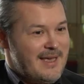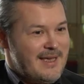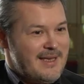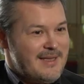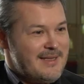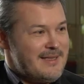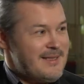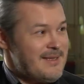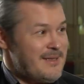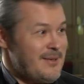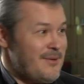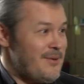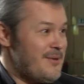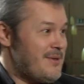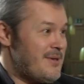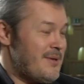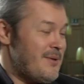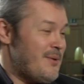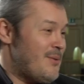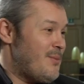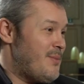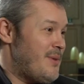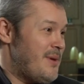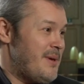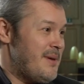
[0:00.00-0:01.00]
it's
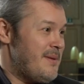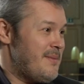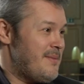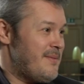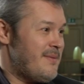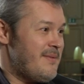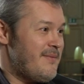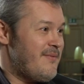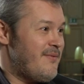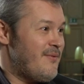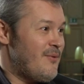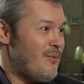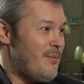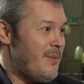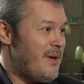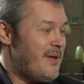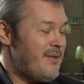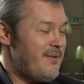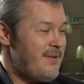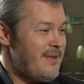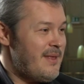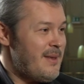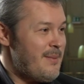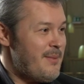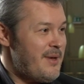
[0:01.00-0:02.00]
going to be a full
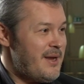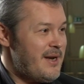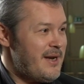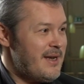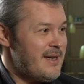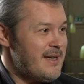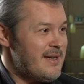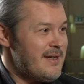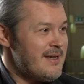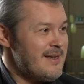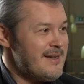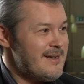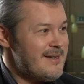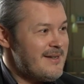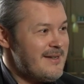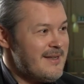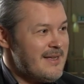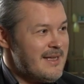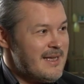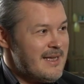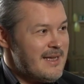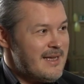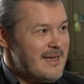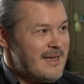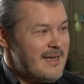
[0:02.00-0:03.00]
month in America.
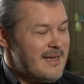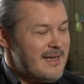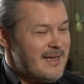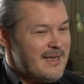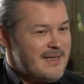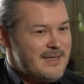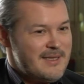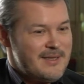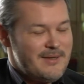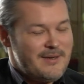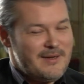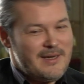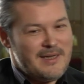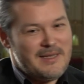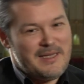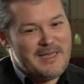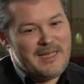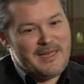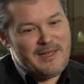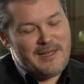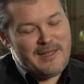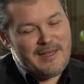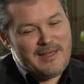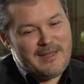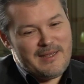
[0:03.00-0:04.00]
And so I
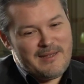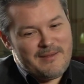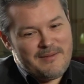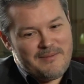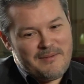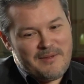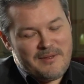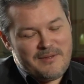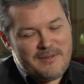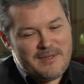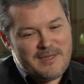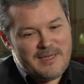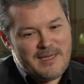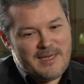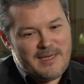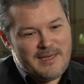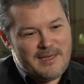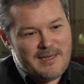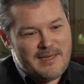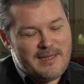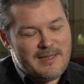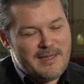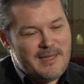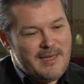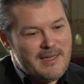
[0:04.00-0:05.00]
cannot say,
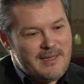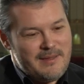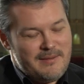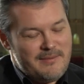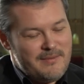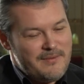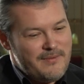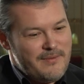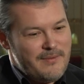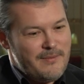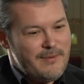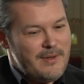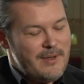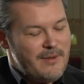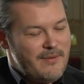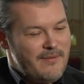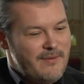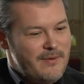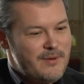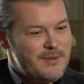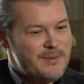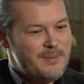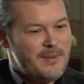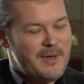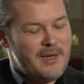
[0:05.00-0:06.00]
and then, well, of
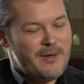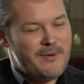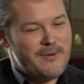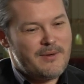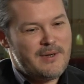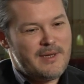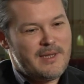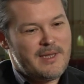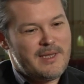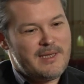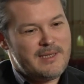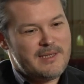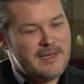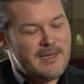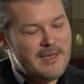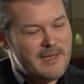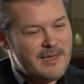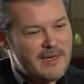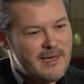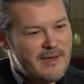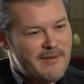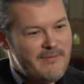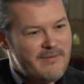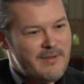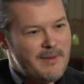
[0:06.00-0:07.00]
course, my holidays, I'll
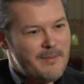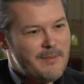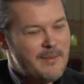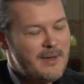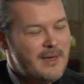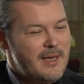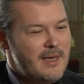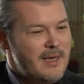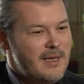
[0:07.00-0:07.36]
have them